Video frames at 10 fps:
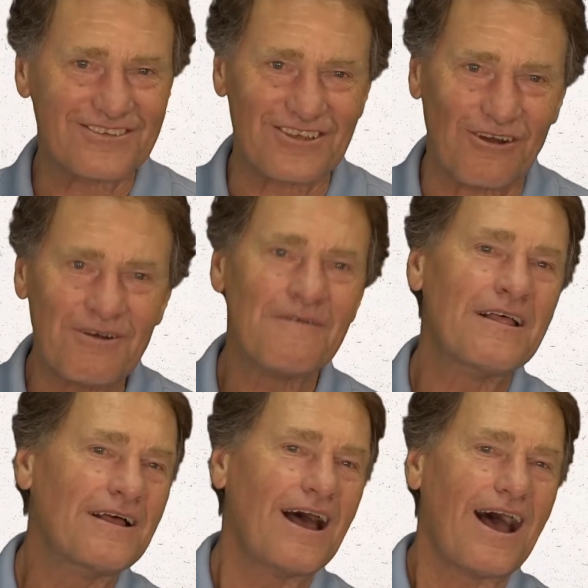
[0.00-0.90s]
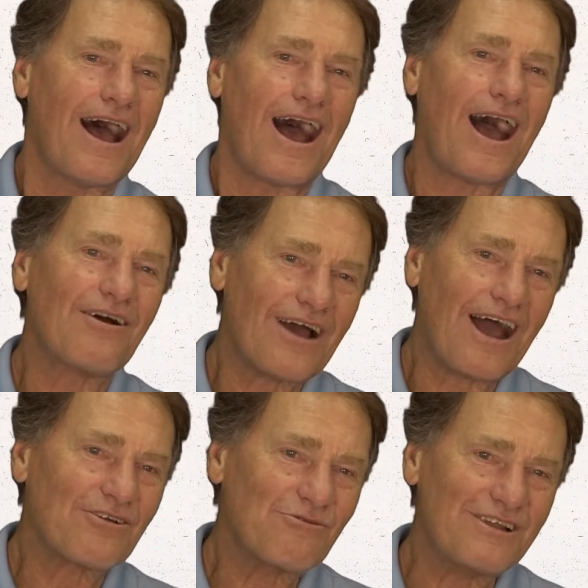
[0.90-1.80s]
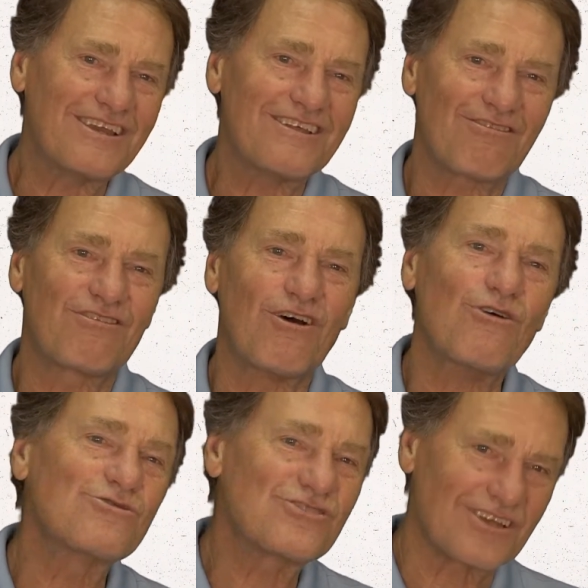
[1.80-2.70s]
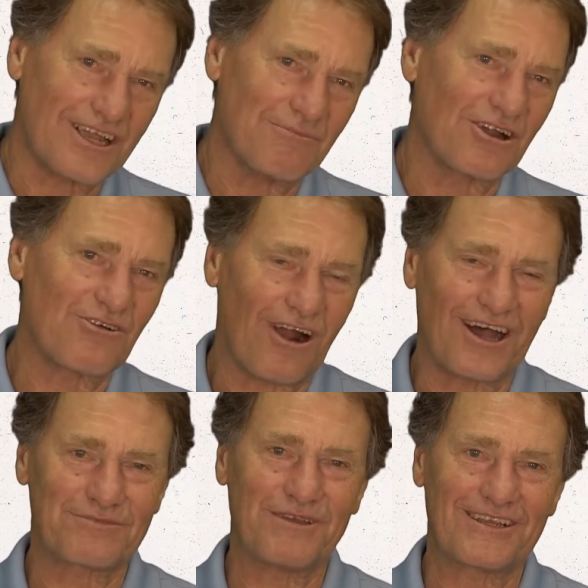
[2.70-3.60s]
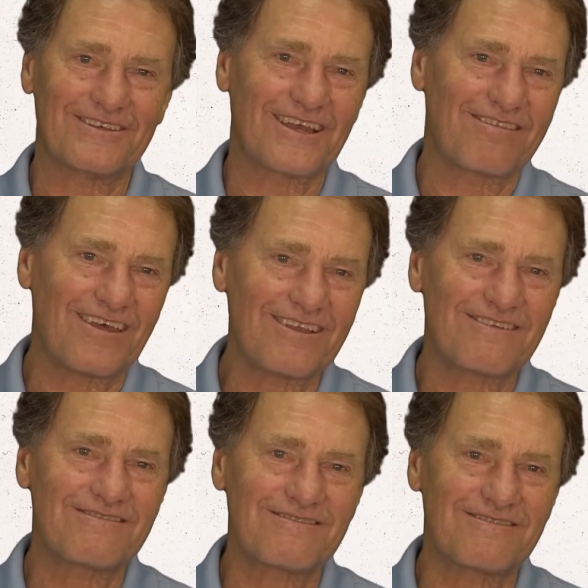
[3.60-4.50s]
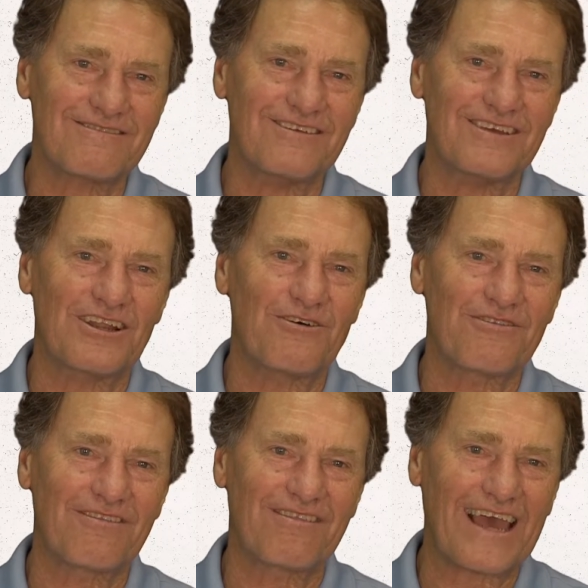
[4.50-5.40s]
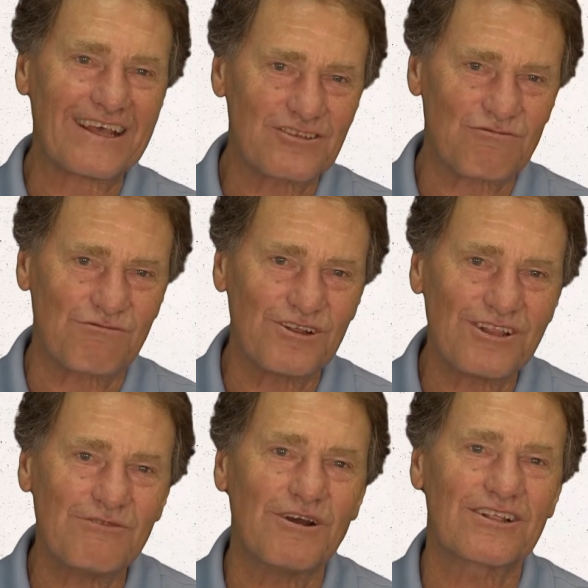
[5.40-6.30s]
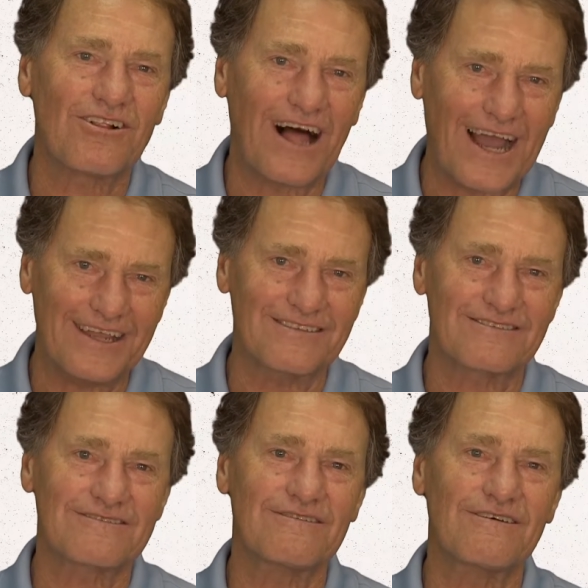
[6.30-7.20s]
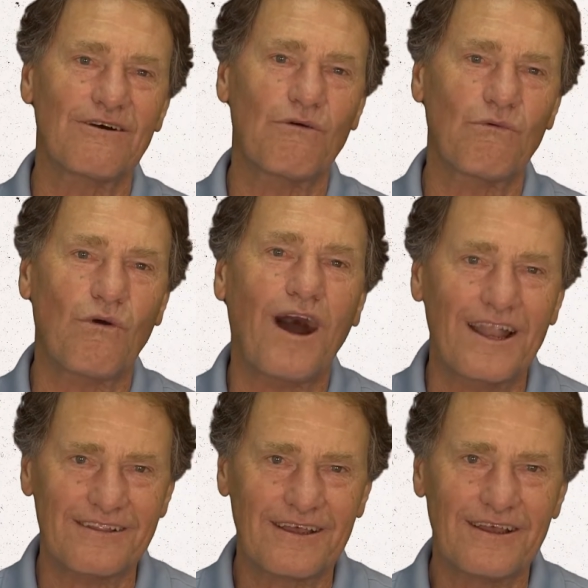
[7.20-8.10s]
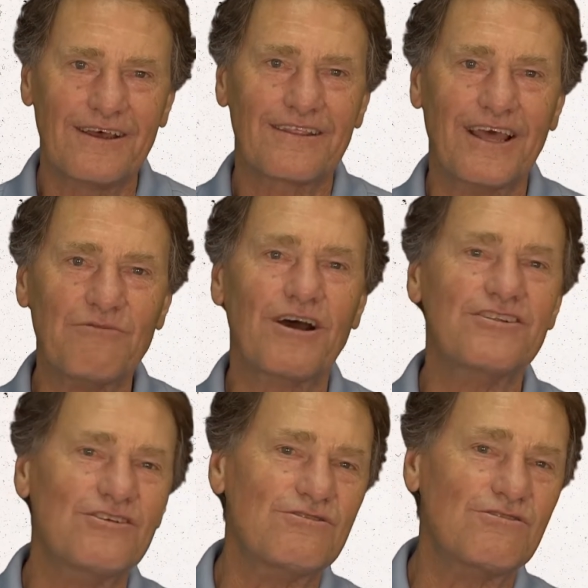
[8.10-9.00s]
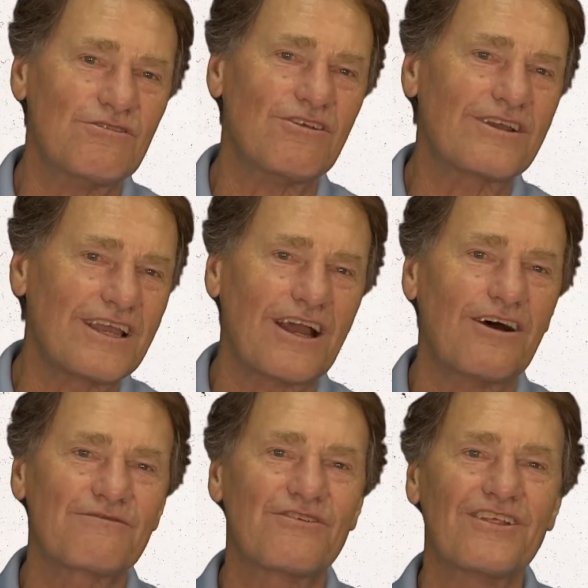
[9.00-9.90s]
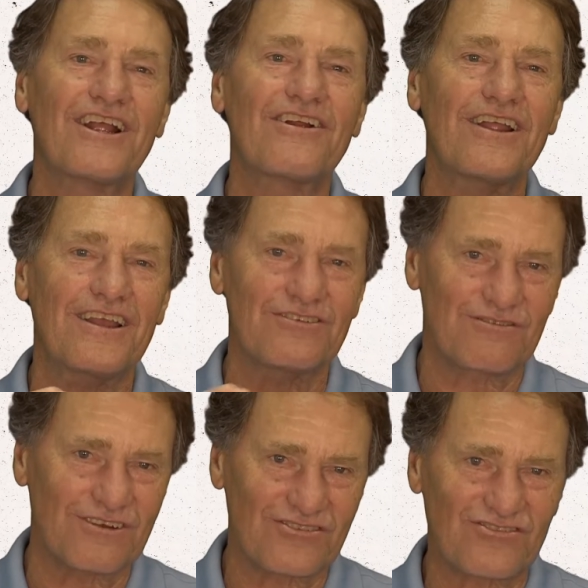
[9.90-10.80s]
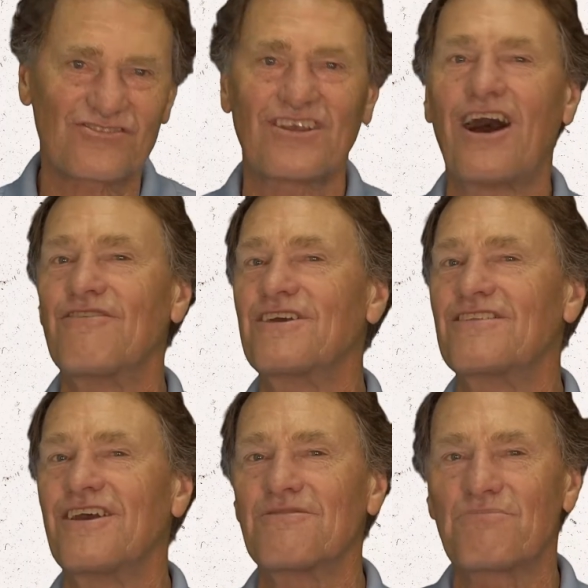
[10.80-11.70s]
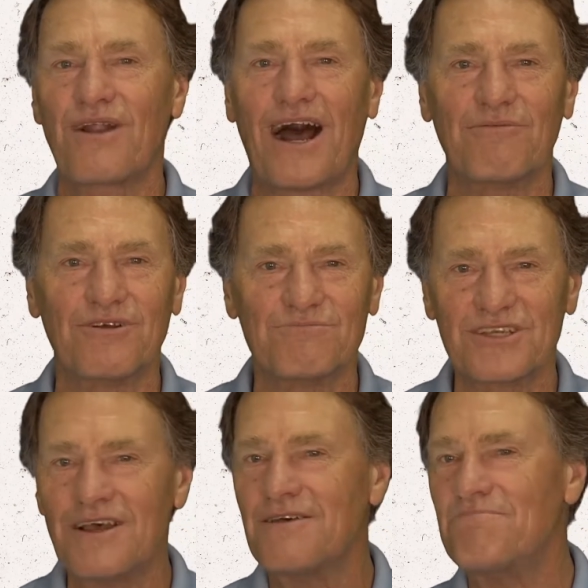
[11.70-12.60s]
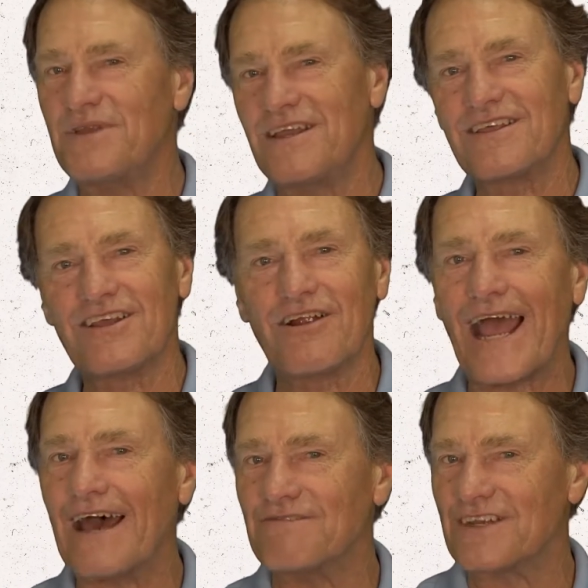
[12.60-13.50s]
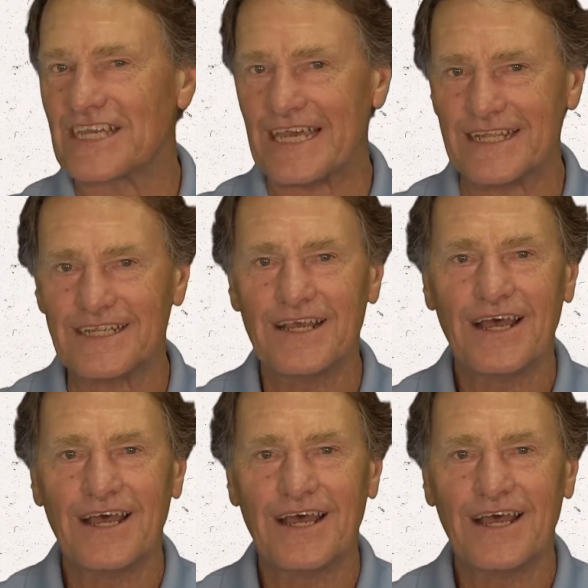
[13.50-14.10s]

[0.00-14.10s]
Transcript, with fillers: So how, how do we get those to come across? Because I think, you know, that's really what clients want. They want you looking out for their interests, solving their problems, being their advocate.